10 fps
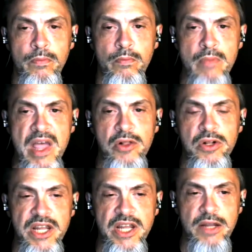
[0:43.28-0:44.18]

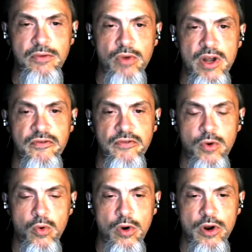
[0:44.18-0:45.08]
melody, riff,
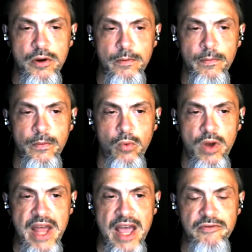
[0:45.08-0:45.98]
chord,
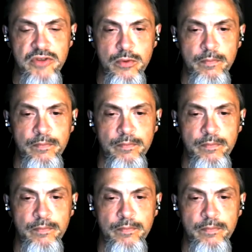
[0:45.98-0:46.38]
what have you.